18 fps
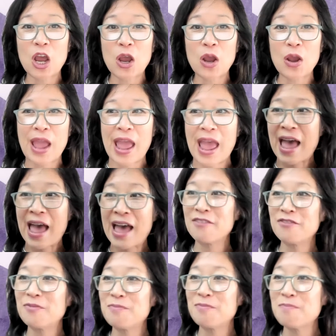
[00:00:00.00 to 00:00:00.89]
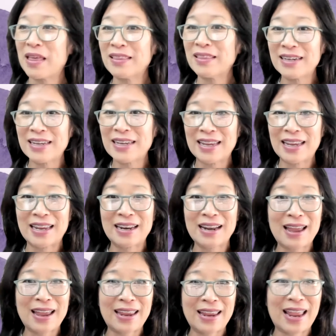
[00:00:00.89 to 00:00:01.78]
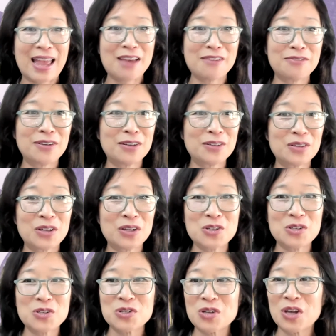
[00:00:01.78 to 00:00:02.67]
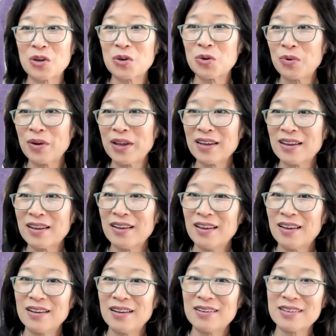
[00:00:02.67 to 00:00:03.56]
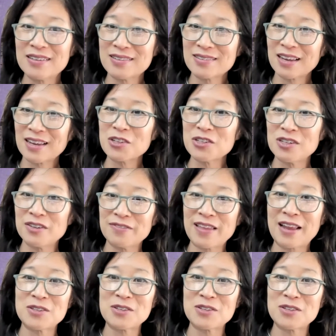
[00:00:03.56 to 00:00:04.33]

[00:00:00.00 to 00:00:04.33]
have Melanie and I have a quick discussion of that.